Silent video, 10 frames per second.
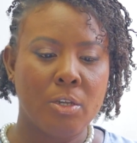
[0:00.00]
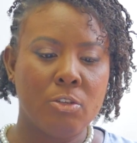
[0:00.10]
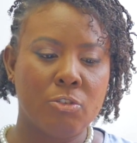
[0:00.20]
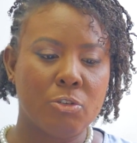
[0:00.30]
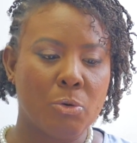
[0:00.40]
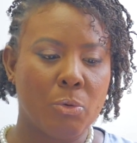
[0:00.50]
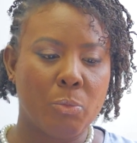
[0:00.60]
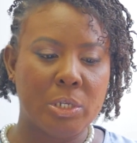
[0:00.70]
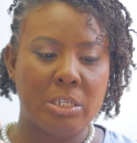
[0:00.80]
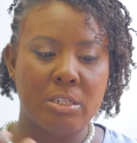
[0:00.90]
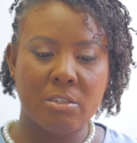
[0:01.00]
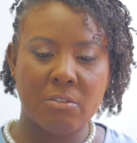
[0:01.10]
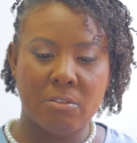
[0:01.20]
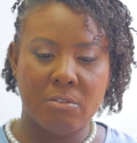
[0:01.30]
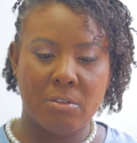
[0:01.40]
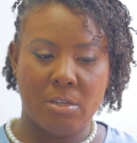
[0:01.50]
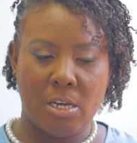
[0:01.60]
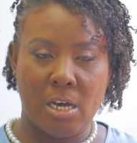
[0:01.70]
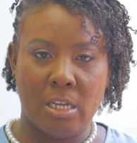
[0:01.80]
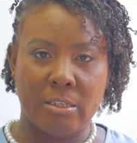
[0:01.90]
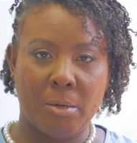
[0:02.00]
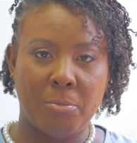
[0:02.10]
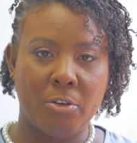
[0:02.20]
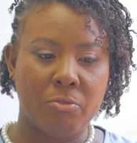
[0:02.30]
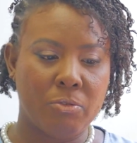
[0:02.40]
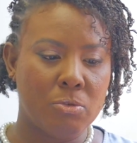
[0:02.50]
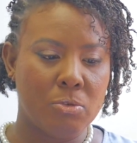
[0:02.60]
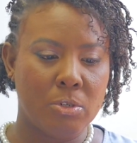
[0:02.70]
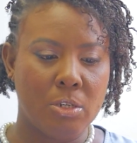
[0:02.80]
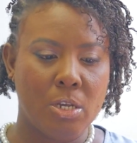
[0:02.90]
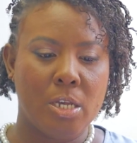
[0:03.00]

So with this type of wound,